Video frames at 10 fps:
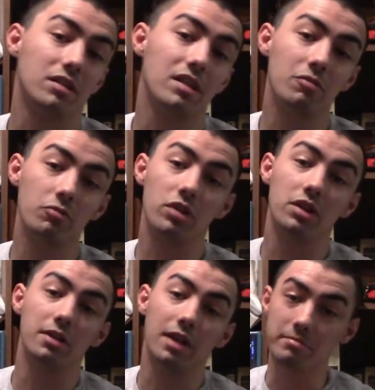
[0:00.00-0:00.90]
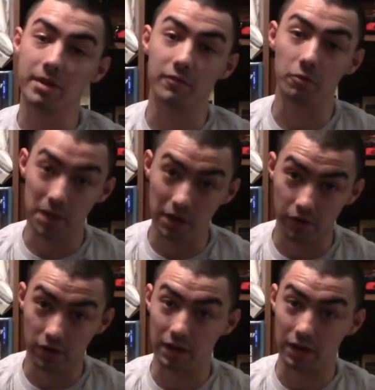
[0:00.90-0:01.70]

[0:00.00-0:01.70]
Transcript: this was in the late medieval period.